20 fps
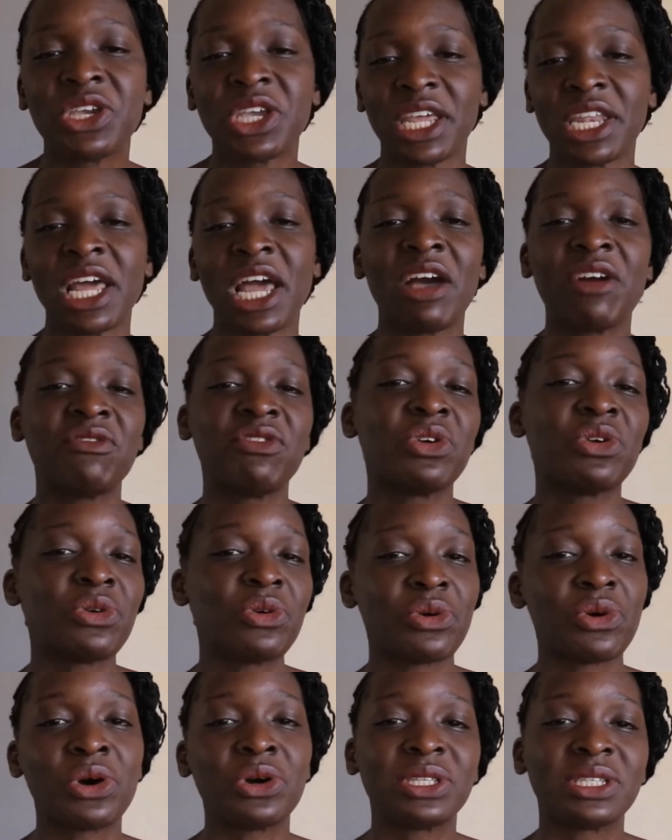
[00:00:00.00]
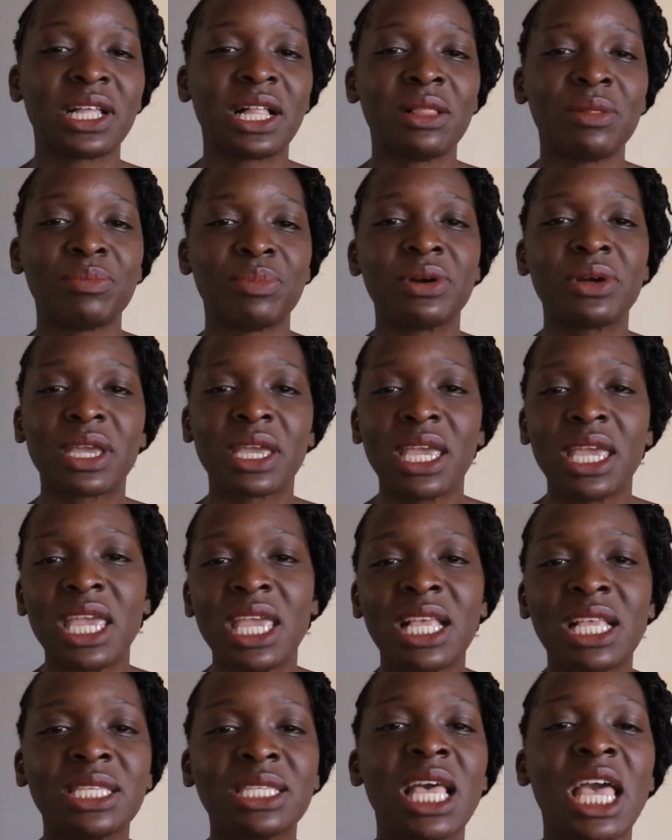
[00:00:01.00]
can have your hotel
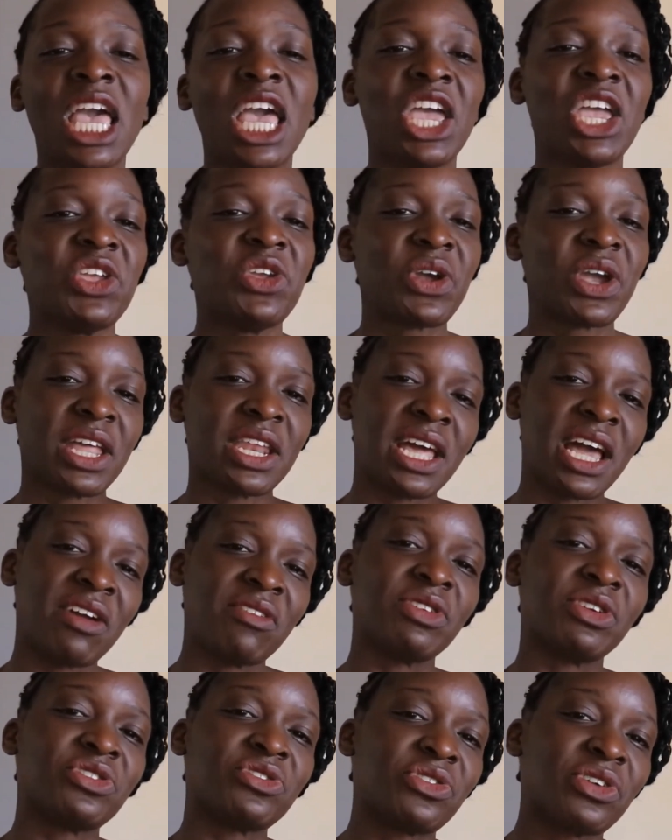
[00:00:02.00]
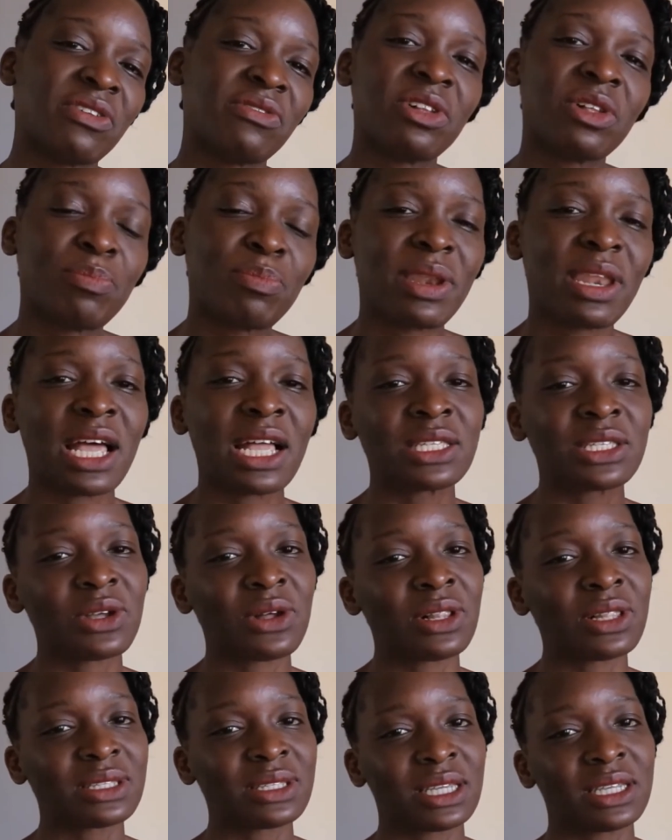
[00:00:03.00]
bookings, you can have your travel plans
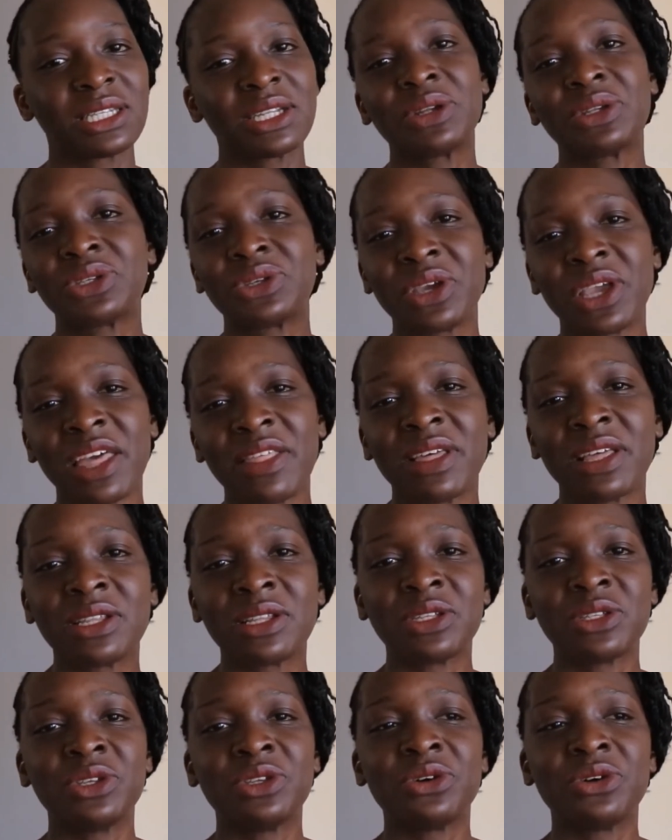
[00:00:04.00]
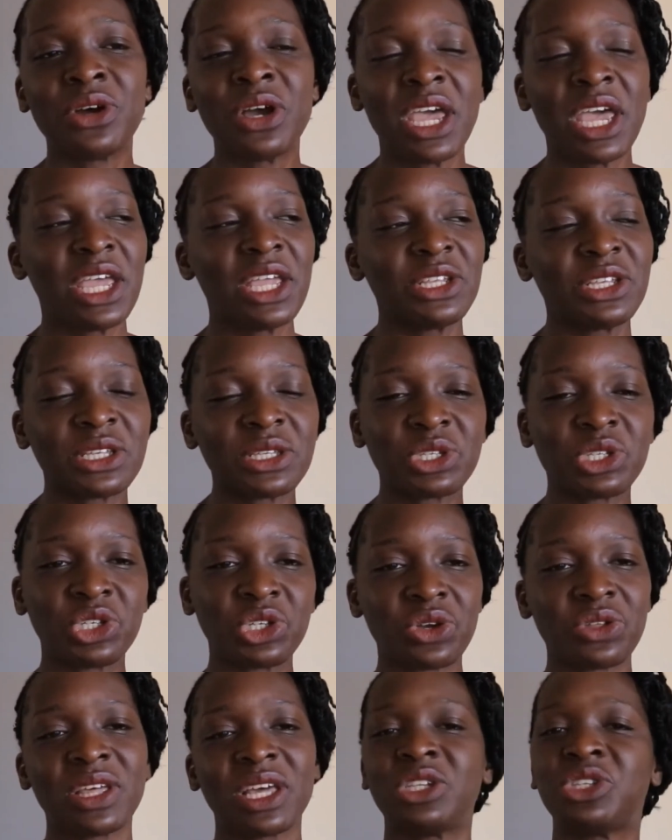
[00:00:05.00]
all set out together. Just
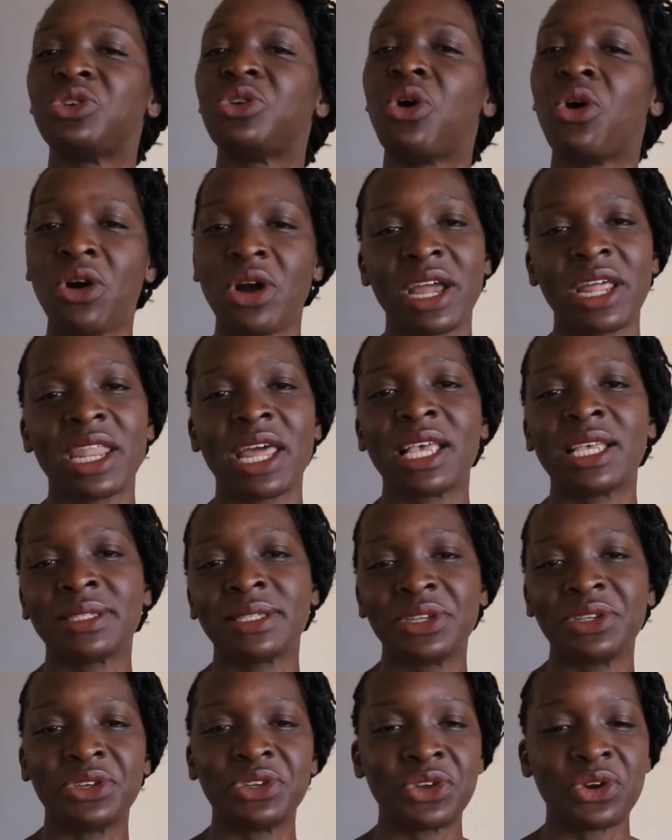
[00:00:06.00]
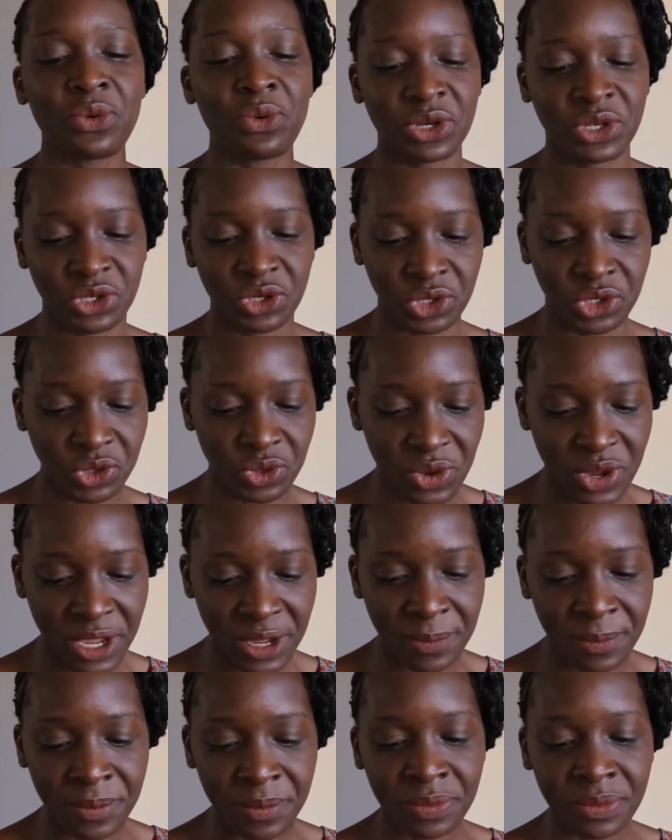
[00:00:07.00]
show that you're organized and you know what you're doing.
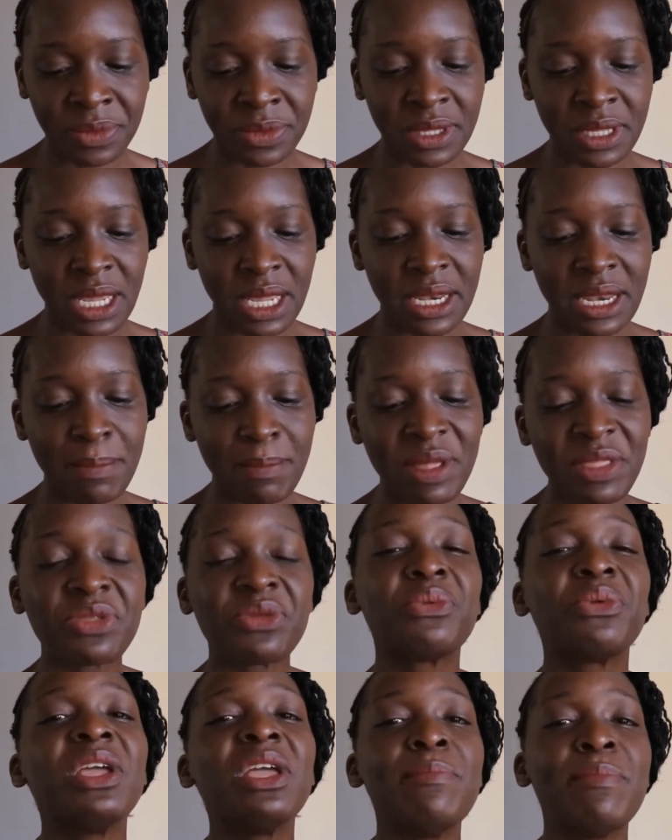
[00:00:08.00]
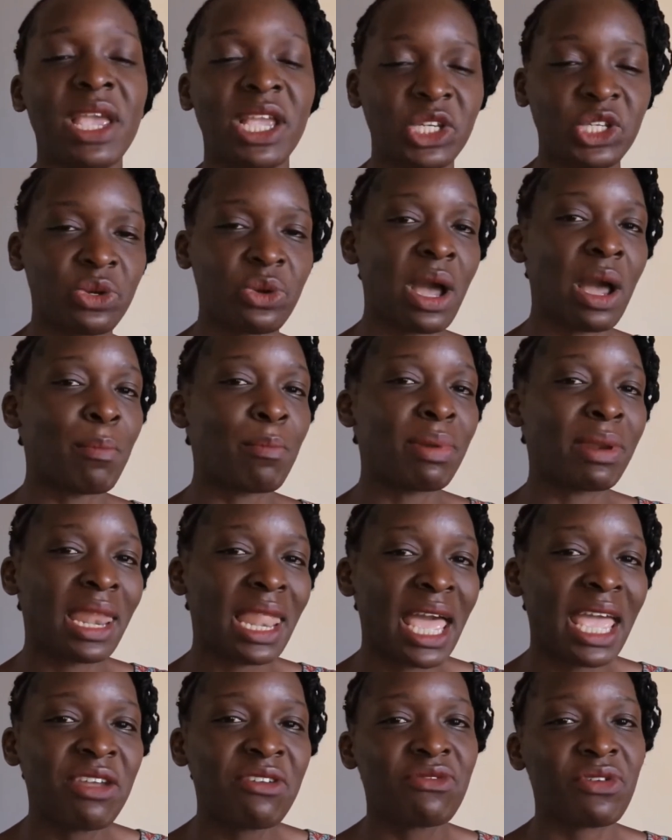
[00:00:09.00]
Number 3, make sure you
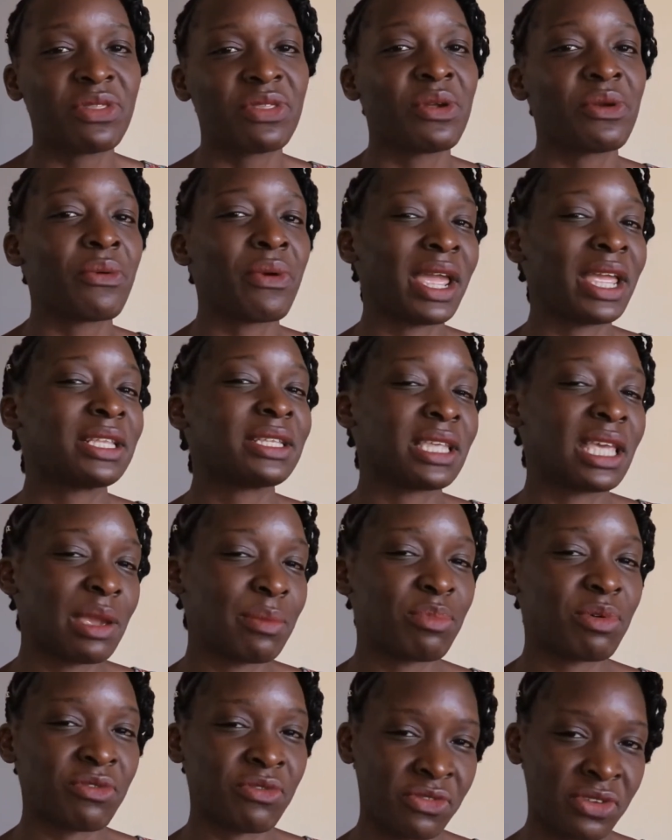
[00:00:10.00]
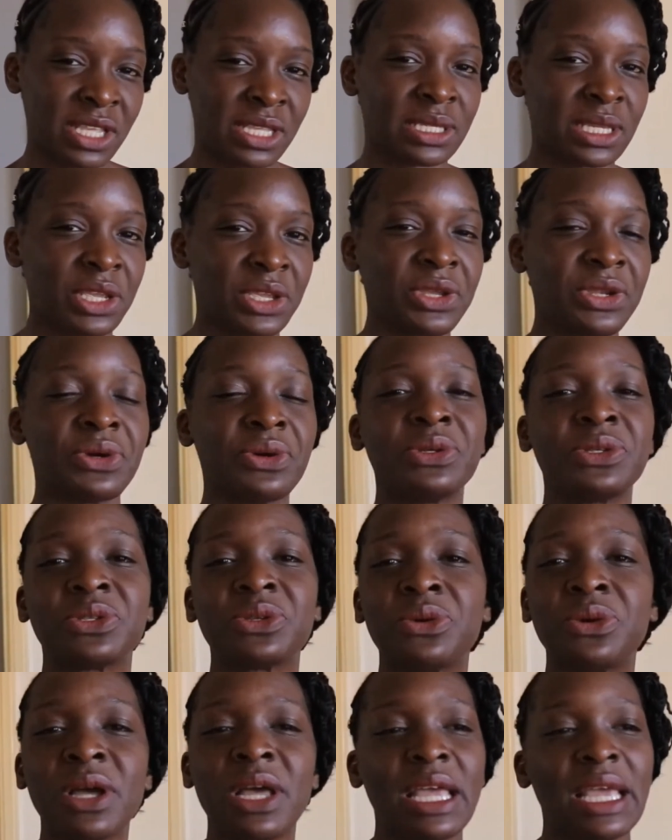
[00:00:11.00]
apply for the right type of visa. So
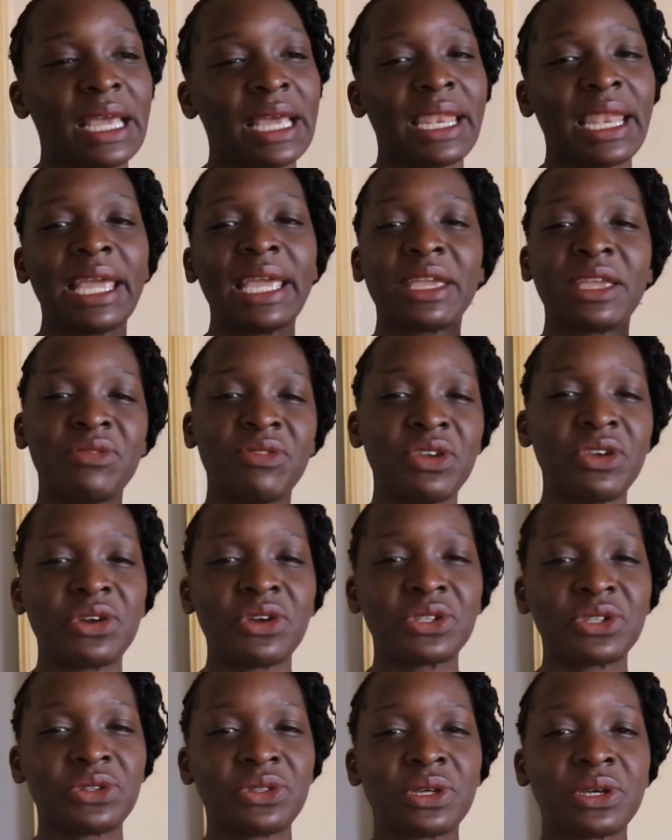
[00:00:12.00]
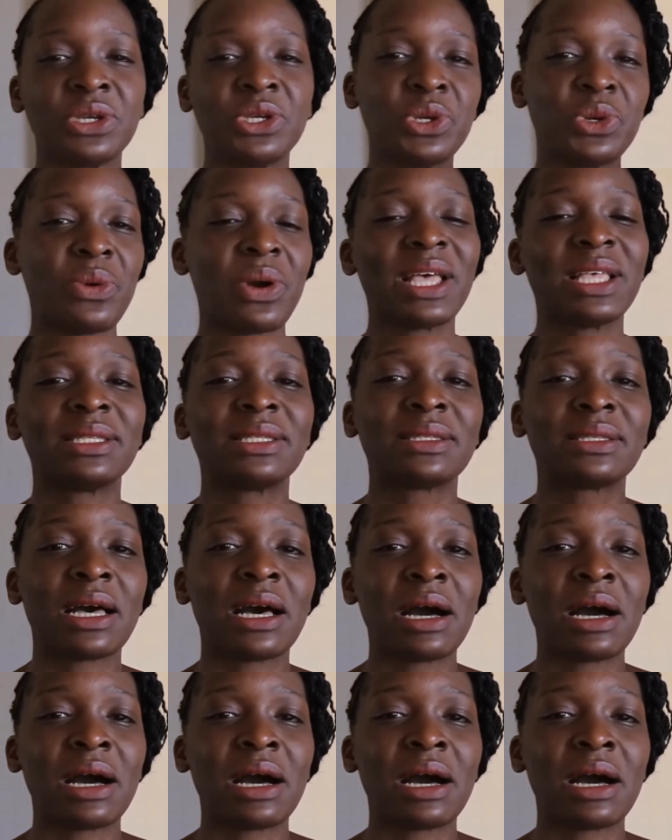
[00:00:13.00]
like if you go to the US